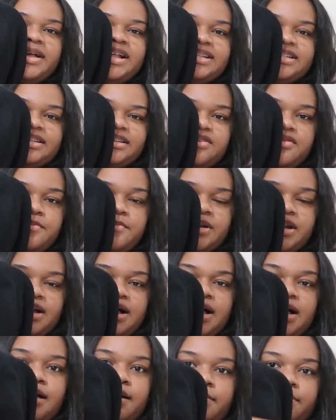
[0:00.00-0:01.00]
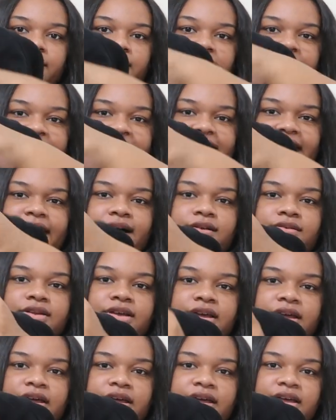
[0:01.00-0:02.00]
it's, you can put it up or down
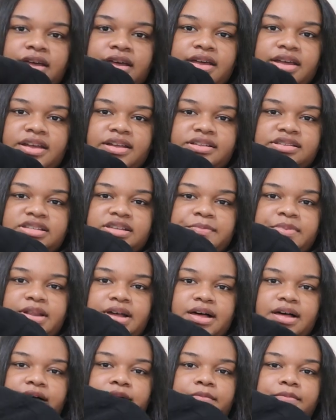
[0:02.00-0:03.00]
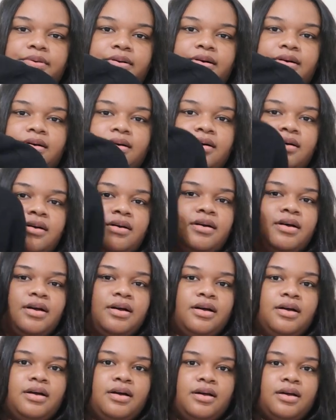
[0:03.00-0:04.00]
and zip it up
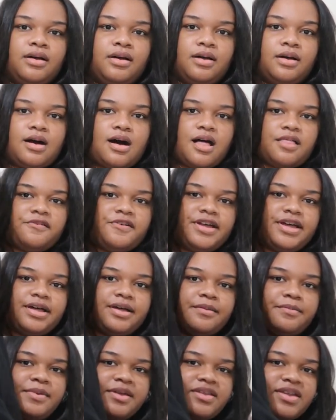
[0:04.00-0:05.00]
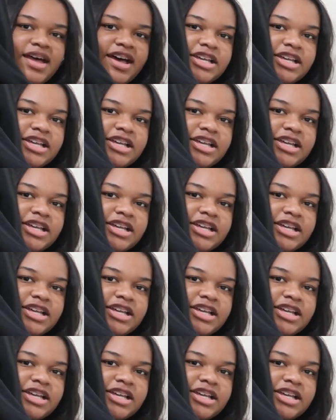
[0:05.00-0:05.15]
all the way up, and it